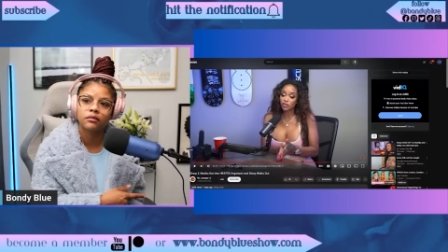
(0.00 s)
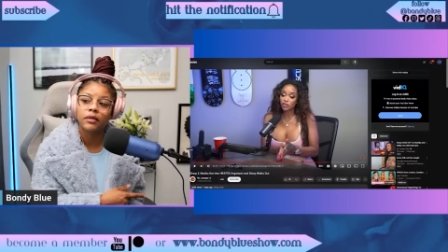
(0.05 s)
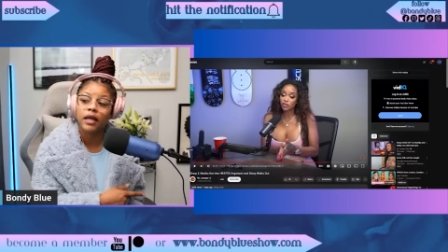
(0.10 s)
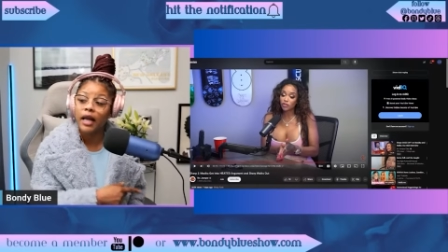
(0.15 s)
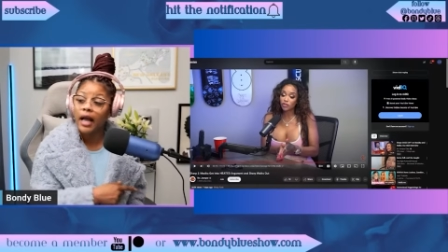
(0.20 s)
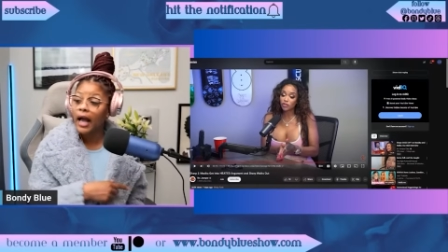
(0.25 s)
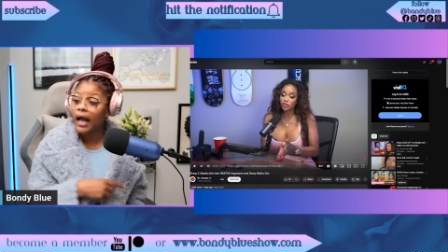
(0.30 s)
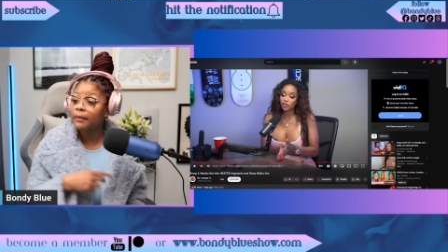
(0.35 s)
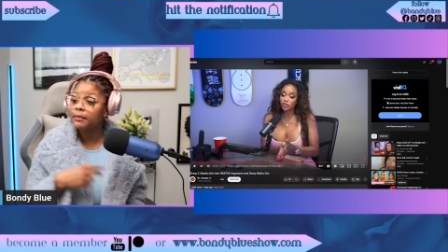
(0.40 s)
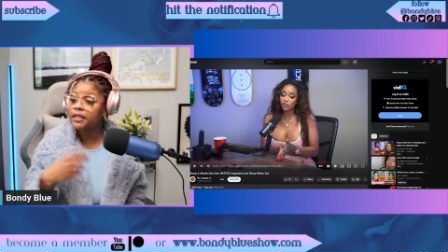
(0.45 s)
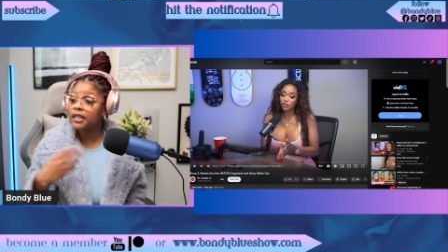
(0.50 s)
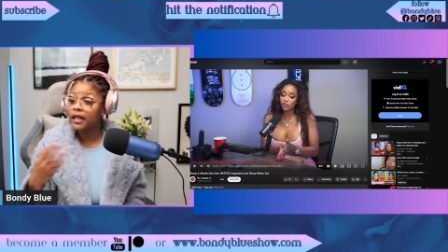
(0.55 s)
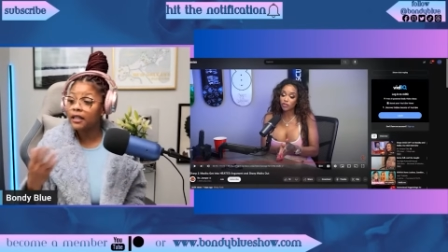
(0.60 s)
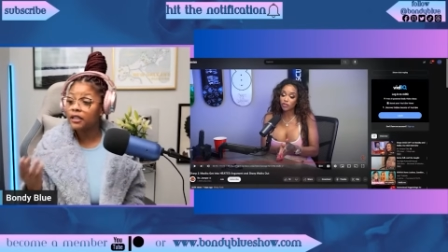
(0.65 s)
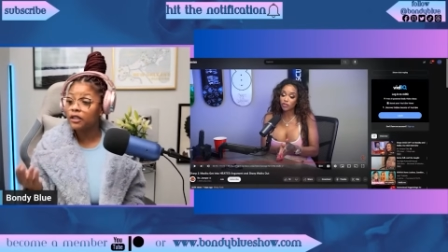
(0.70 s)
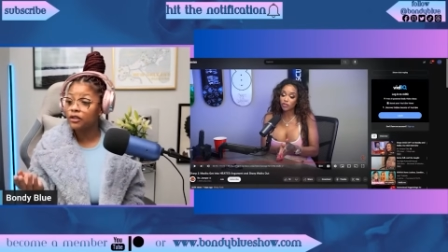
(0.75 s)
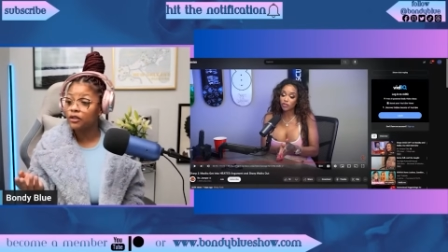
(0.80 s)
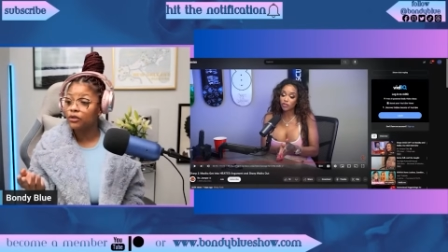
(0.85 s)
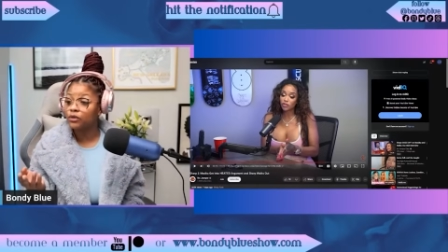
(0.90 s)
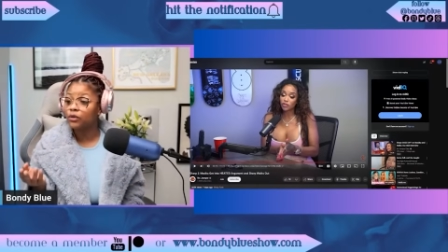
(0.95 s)
I'm
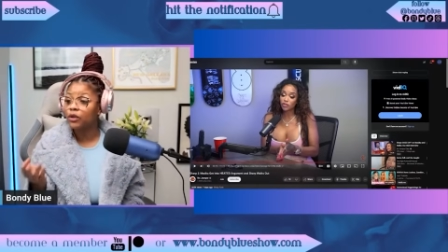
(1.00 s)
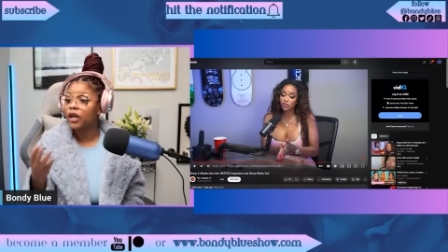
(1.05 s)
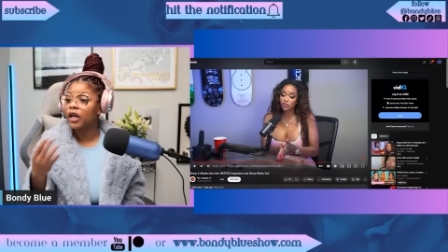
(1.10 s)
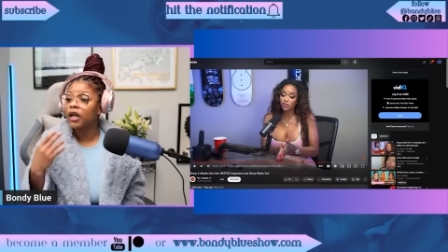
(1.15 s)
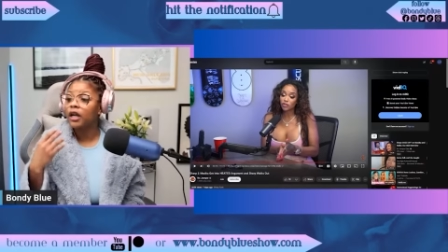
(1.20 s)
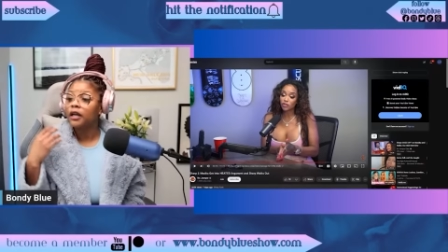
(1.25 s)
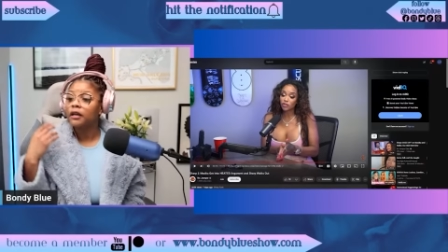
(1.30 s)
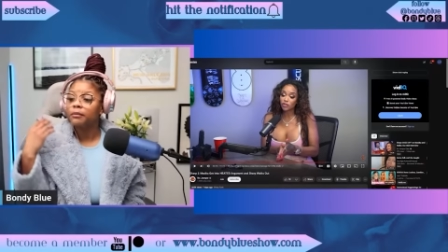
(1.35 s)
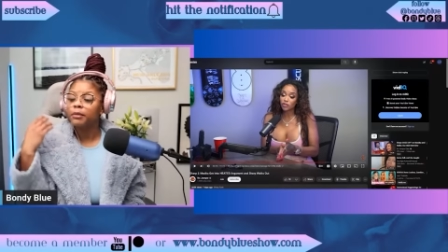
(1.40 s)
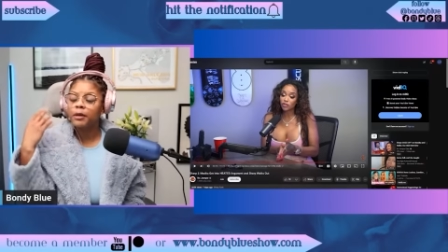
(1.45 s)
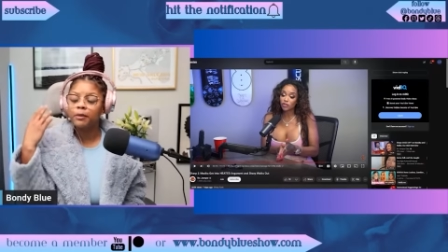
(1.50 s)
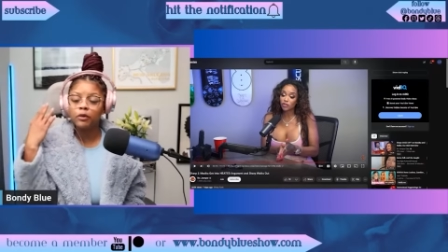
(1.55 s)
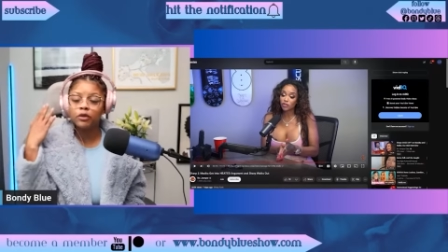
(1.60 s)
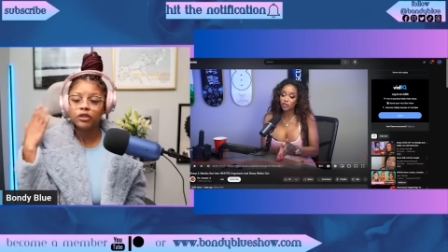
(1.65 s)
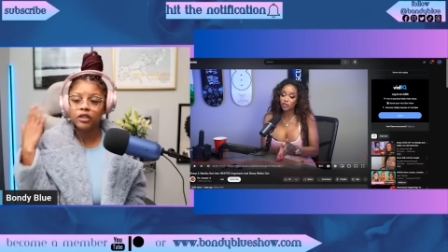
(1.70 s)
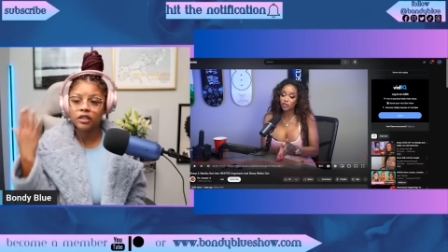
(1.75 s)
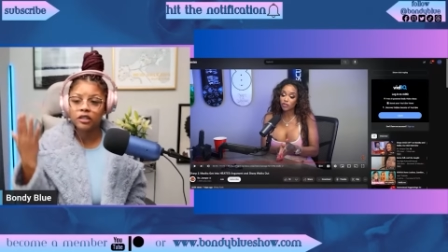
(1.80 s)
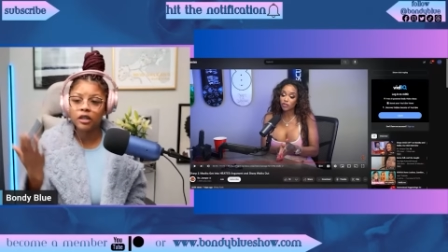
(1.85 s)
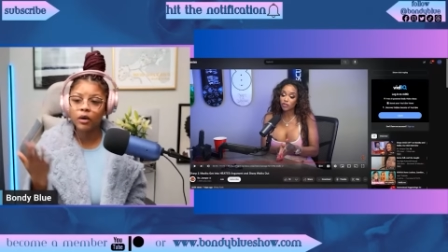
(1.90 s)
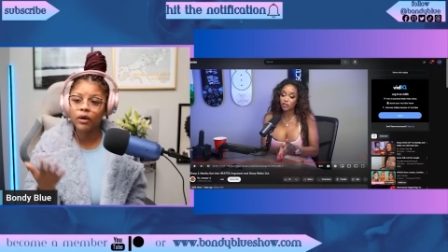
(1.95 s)
telling you, People
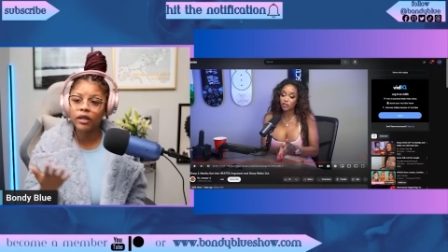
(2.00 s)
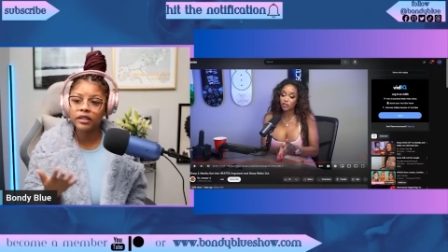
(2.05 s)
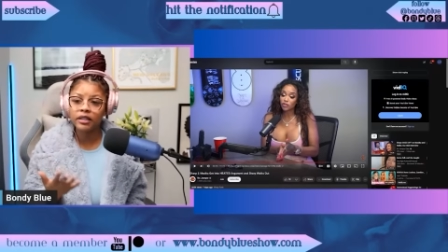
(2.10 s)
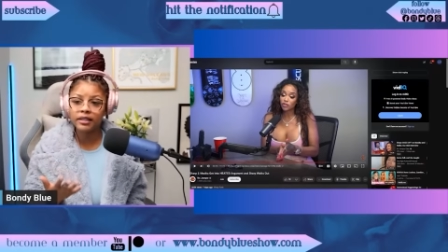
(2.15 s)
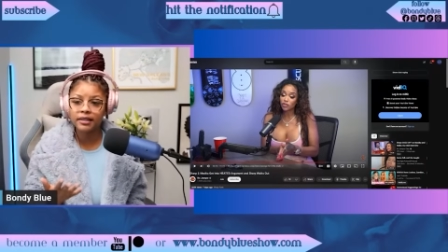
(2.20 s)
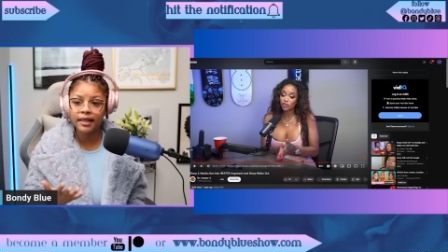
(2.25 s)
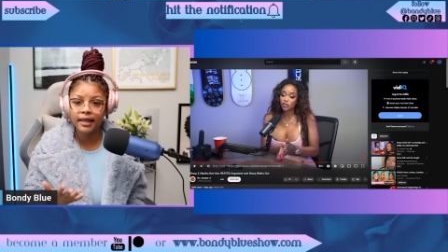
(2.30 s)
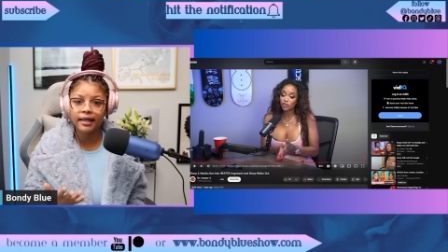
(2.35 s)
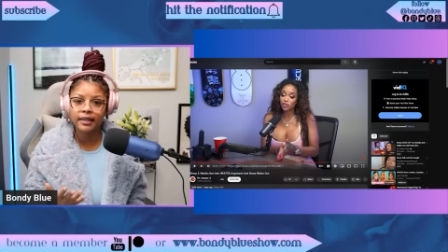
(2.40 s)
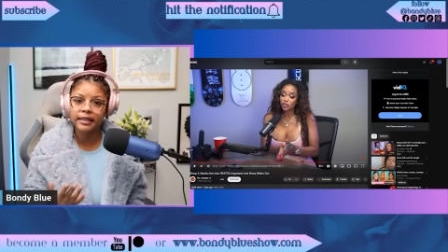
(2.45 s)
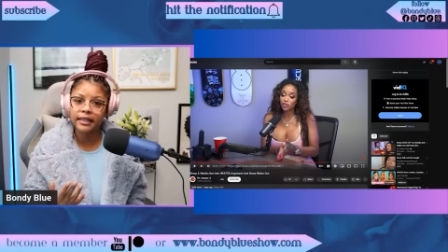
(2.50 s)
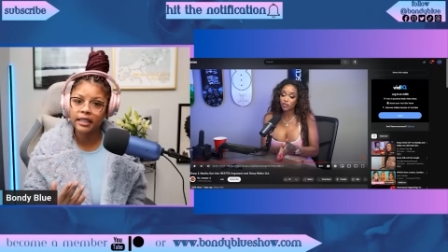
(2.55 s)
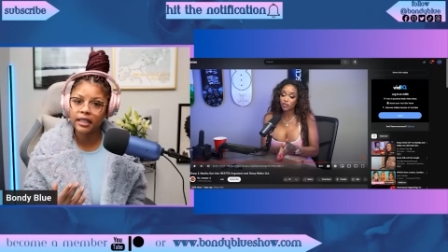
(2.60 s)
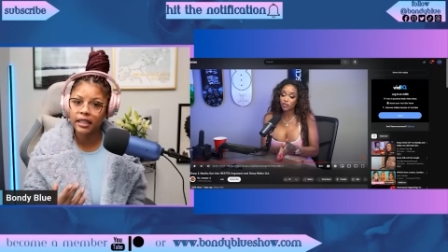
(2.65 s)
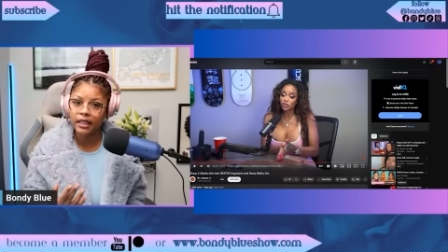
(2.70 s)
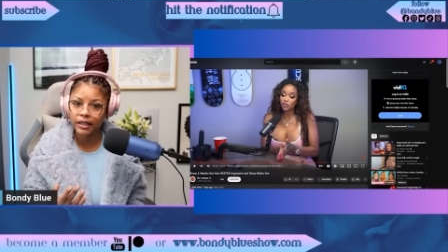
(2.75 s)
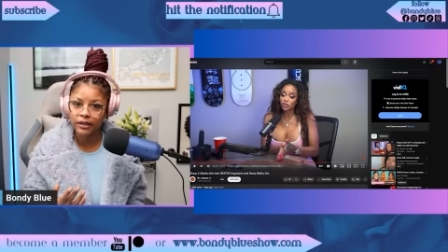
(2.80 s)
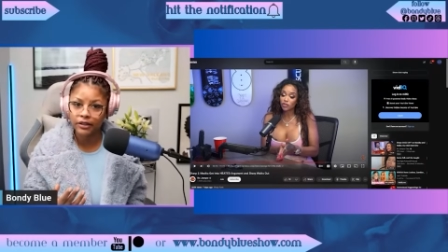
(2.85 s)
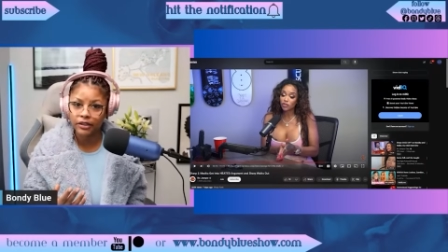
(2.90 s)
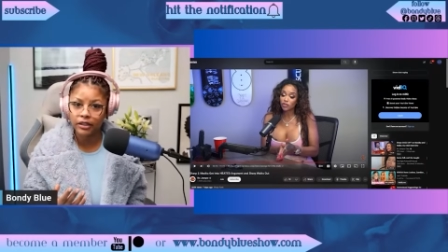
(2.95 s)
just don't understand it
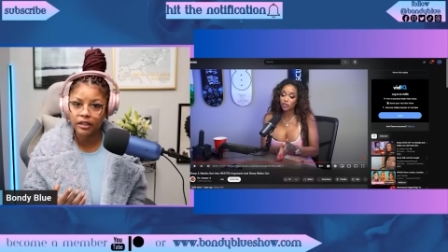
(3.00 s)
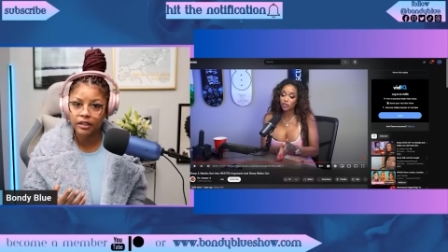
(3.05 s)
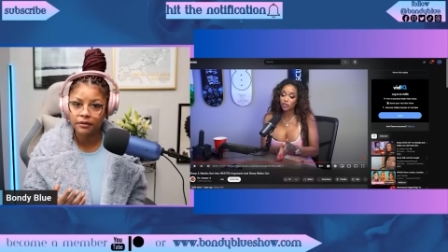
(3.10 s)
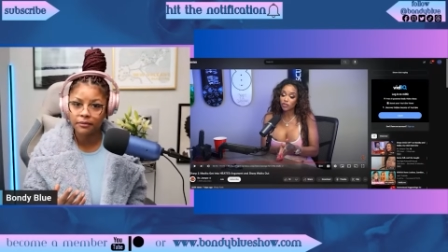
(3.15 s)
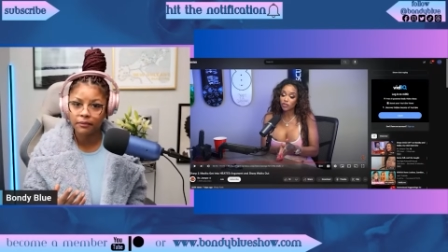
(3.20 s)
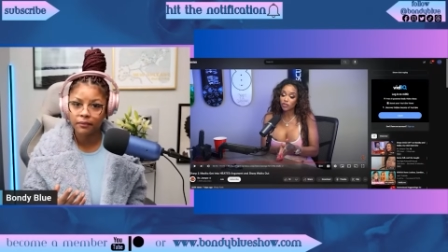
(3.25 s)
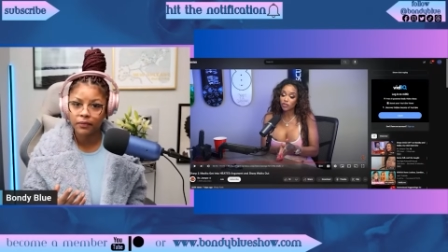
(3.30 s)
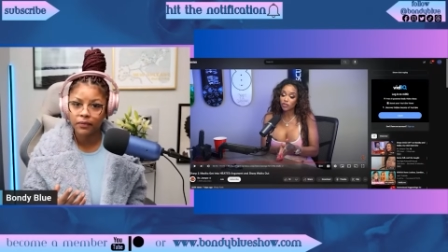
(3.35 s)
clearly.